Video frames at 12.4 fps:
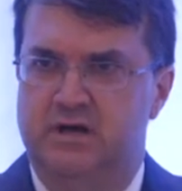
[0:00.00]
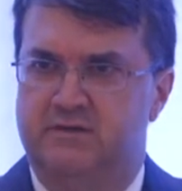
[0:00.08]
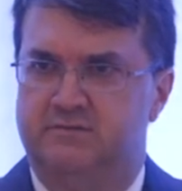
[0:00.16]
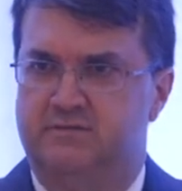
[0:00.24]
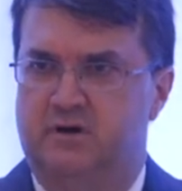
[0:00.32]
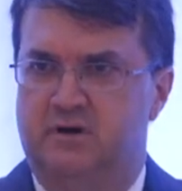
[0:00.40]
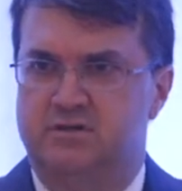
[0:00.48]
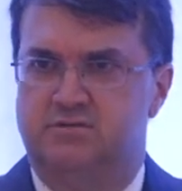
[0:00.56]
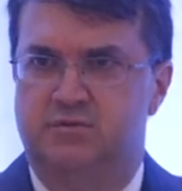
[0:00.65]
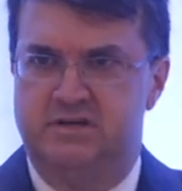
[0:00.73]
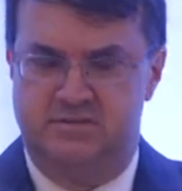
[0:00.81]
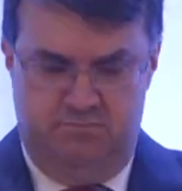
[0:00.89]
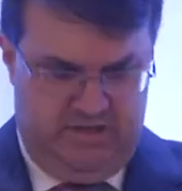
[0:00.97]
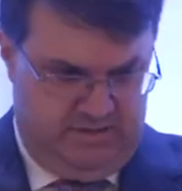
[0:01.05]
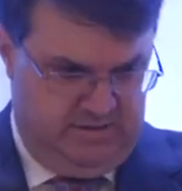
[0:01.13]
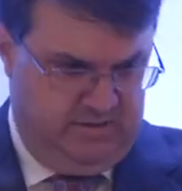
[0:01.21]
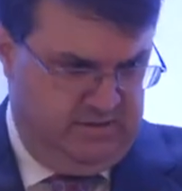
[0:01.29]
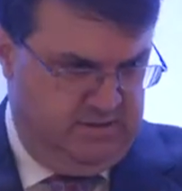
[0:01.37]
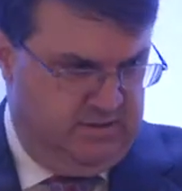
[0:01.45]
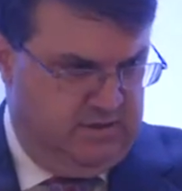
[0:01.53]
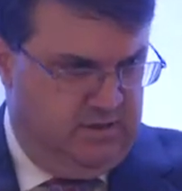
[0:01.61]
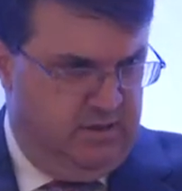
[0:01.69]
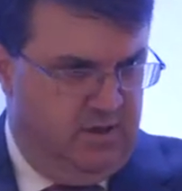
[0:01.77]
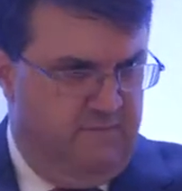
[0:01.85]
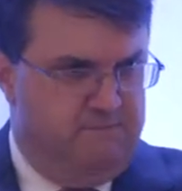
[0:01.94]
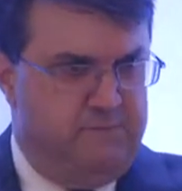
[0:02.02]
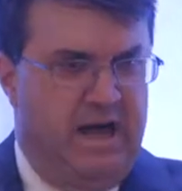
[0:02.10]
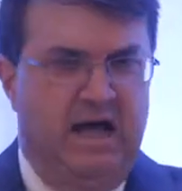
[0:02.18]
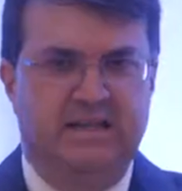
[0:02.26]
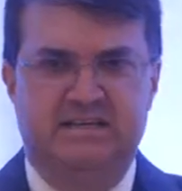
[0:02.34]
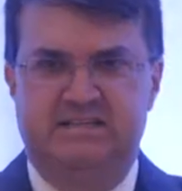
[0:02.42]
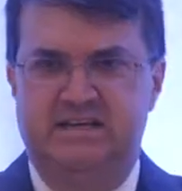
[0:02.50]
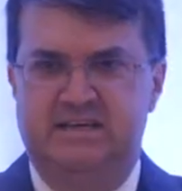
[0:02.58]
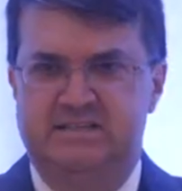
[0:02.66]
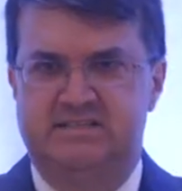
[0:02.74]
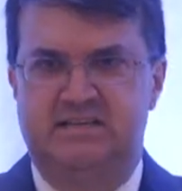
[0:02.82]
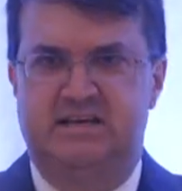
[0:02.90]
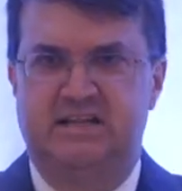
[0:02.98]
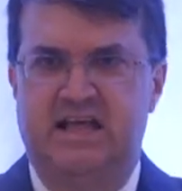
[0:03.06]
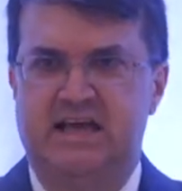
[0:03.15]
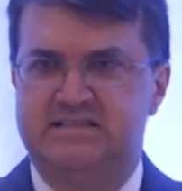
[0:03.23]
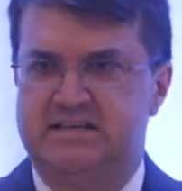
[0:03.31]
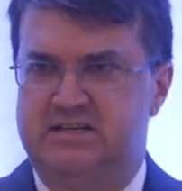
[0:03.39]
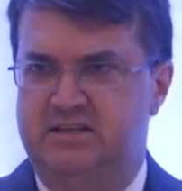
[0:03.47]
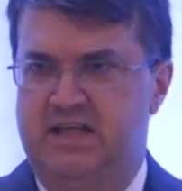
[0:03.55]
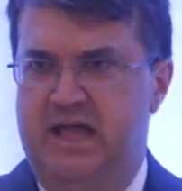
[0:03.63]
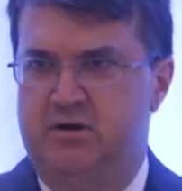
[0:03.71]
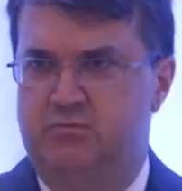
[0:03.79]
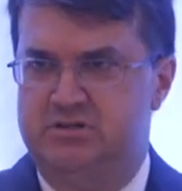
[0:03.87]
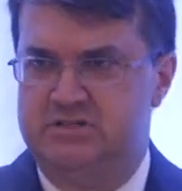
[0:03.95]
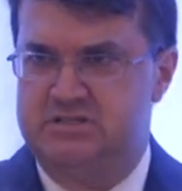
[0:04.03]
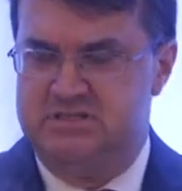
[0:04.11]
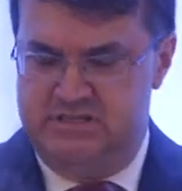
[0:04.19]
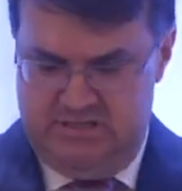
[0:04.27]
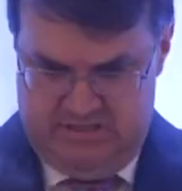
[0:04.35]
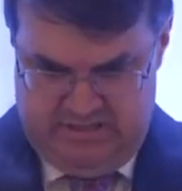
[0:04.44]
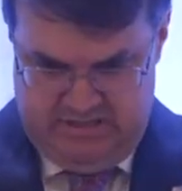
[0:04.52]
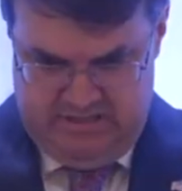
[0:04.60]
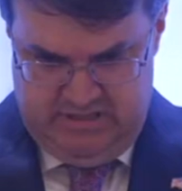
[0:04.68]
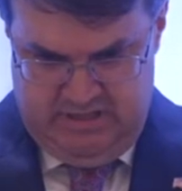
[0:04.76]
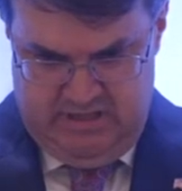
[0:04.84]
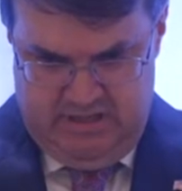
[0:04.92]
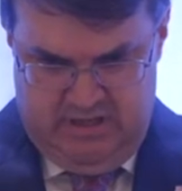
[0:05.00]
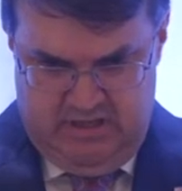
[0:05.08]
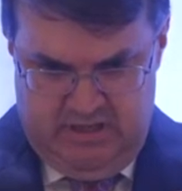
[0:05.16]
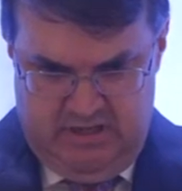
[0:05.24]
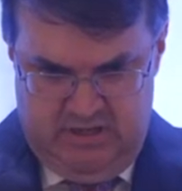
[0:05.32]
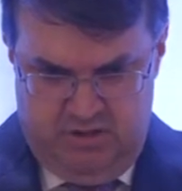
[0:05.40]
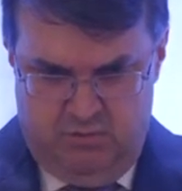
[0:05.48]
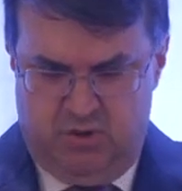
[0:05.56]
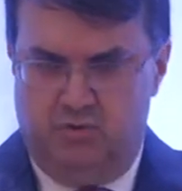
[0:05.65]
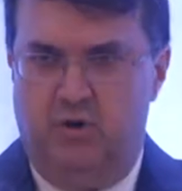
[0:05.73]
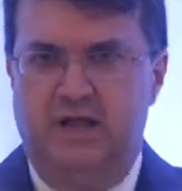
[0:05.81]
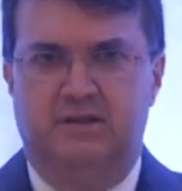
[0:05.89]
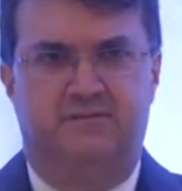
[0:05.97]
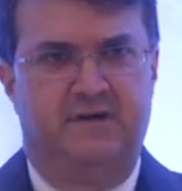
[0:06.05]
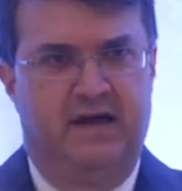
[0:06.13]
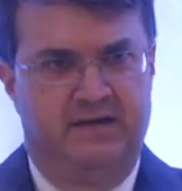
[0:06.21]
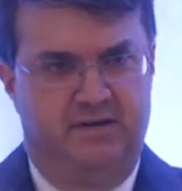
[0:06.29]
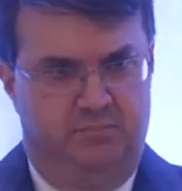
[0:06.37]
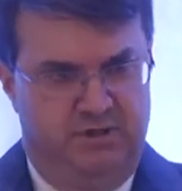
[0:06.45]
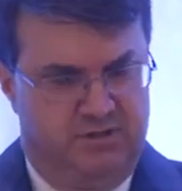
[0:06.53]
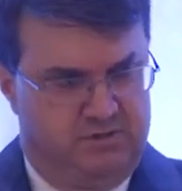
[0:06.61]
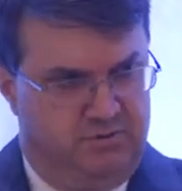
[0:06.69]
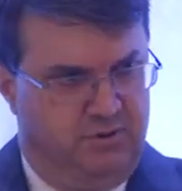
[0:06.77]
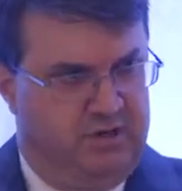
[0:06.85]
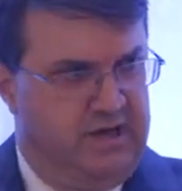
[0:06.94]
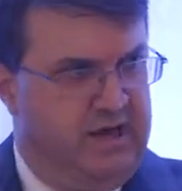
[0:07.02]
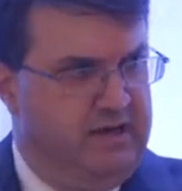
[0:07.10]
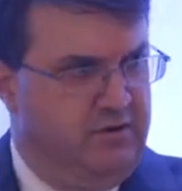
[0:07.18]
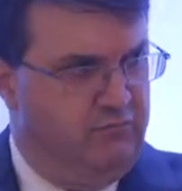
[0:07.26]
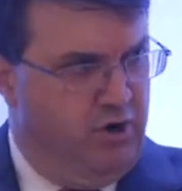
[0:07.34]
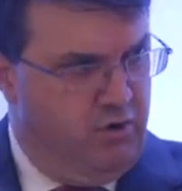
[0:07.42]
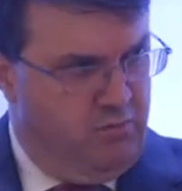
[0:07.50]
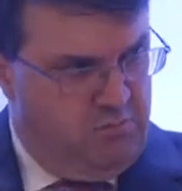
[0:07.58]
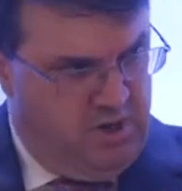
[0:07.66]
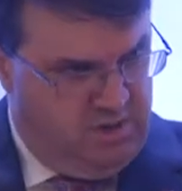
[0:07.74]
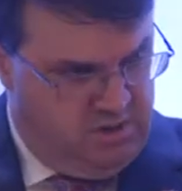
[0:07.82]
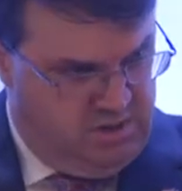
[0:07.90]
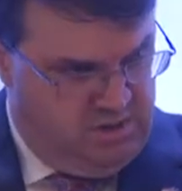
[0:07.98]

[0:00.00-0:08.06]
Wake Forest resume. Politics and classical languages. You are qualified to be a tour guide in Rome